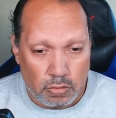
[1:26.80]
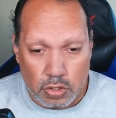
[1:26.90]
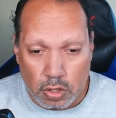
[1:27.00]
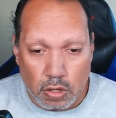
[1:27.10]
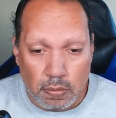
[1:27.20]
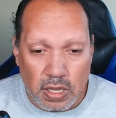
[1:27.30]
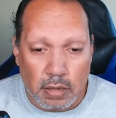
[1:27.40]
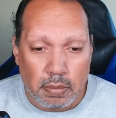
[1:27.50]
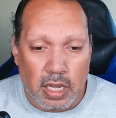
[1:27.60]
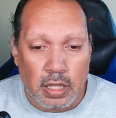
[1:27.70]
told me
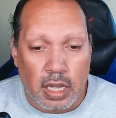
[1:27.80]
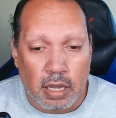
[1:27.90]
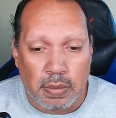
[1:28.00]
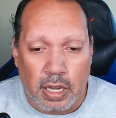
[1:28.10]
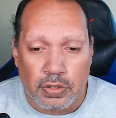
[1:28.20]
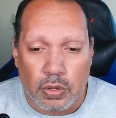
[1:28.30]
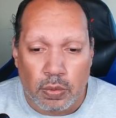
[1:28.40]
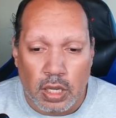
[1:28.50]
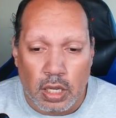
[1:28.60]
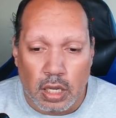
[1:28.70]
my dad passed
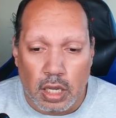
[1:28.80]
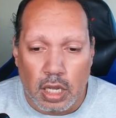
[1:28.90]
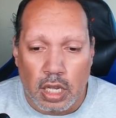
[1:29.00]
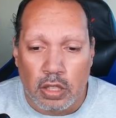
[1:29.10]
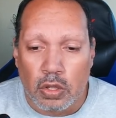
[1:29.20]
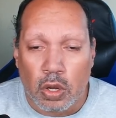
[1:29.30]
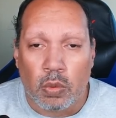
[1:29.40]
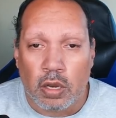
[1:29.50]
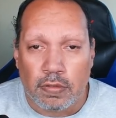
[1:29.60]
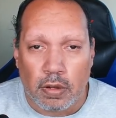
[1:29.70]
away, and no
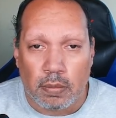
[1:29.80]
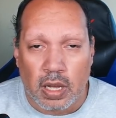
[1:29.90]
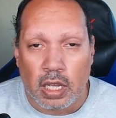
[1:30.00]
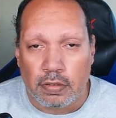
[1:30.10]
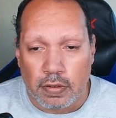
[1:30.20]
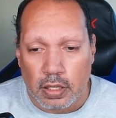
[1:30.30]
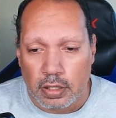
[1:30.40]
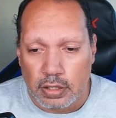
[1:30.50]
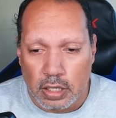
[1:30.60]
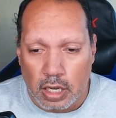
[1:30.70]
one from my
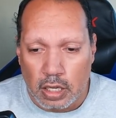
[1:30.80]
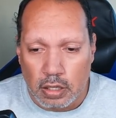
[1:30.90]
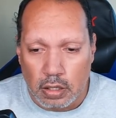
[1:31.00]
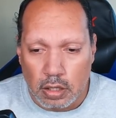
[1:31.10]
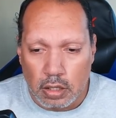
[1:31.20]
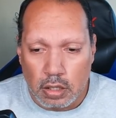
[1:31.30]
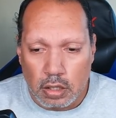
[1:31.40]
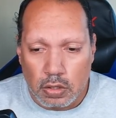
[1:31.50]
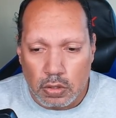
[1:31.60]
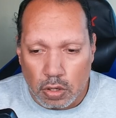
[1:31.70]
father's side
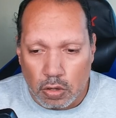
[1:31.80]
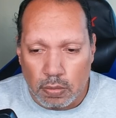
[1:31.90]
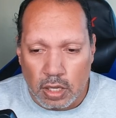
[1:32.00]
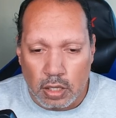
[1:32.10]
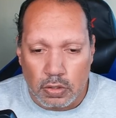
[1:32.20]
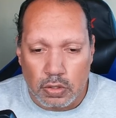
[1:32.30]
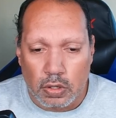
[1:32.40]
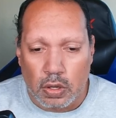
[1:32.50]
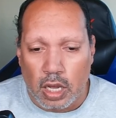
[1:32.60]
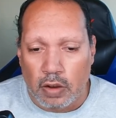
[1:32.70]
told me,
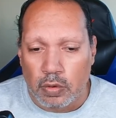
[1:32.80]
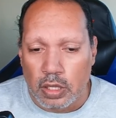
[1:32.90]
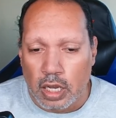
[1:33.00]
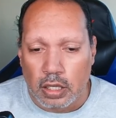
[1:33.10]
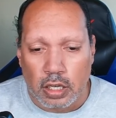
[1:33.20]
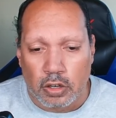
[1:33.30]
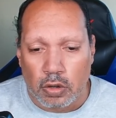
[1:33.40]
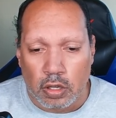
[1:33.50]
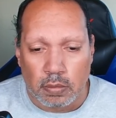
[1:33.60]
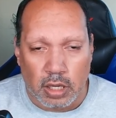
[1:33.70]
so I would not get
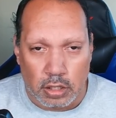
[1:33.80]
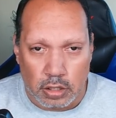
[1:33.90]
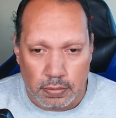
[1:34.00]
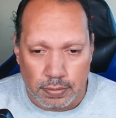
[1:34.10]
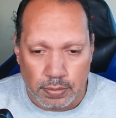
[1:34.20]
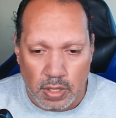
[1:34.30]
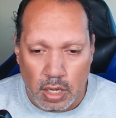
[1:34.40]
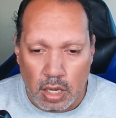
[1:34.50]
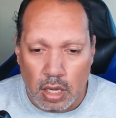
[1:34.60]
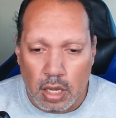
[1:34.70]
along much.
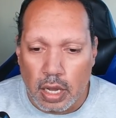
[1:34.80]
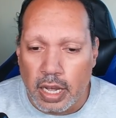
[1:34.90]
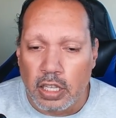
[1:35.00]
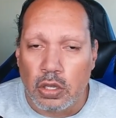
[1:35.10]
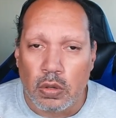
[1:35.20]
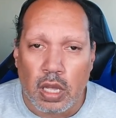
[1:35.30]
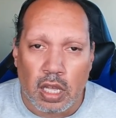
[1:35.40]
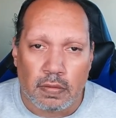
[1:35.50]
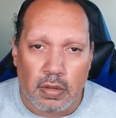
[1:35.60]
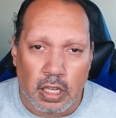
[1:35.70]
I do
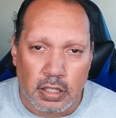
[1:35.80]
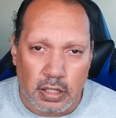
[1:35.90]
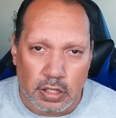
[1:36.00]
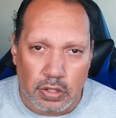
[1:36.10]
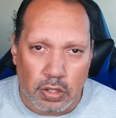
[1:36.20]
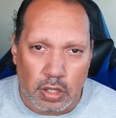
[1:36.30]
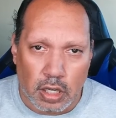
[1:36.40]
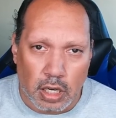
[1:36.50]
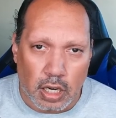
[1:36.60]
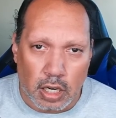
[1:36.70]
have a sister
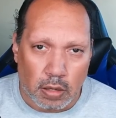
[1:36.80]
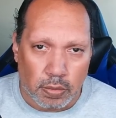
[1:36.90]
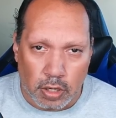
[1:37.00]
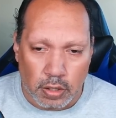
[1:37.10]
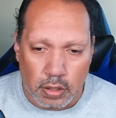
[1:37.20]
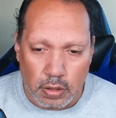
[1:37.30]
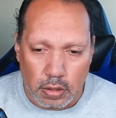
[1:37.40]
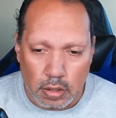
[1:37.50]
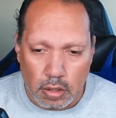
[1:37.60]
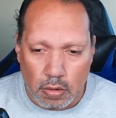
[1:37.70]
and a brother,
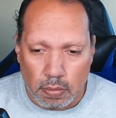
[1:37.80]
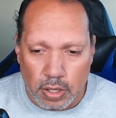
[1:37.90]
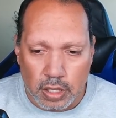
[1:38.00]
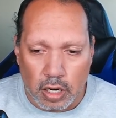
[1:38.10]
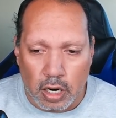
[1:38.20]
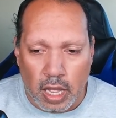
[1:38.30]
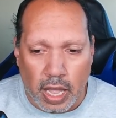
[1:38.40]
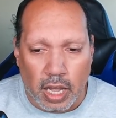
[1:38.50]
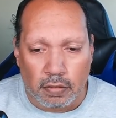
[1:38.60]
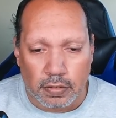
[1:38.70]
but they are
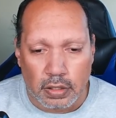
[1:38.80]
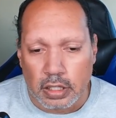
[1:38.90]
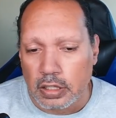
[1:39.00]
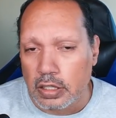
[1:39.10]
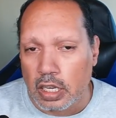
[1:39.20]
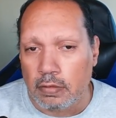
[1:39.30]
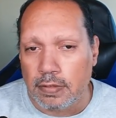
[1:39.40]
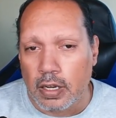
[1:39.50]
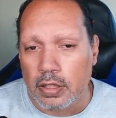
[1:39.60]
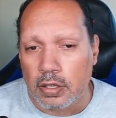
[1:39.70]
half the same
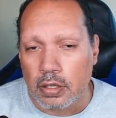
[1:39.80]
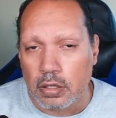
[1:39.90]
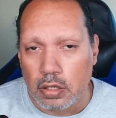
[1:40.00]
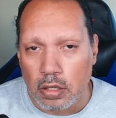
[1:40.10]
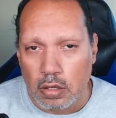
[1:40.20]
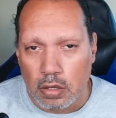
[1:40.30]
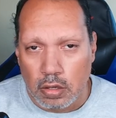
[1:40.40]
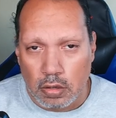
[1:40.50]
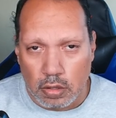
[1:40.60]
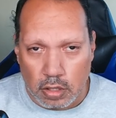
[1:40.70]
father,
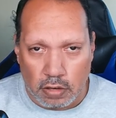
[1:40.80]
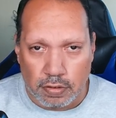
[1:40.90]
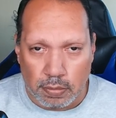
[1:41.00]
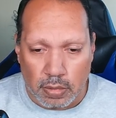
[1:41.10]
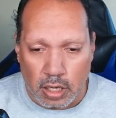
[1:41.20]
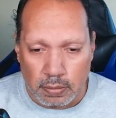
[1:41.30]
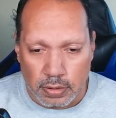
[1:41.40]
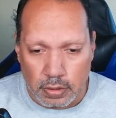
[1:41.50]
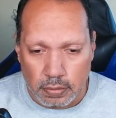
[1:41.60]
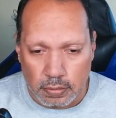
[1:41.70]
different moms.